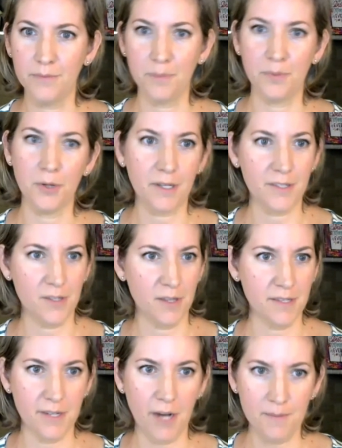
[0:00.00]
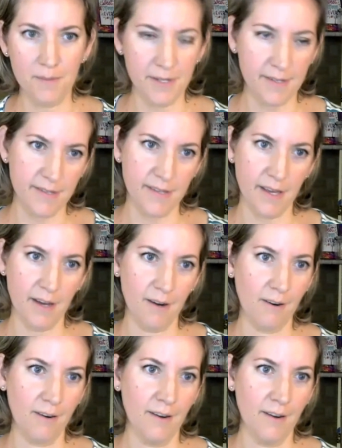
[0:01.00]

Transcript: the book, so the synopsis is there,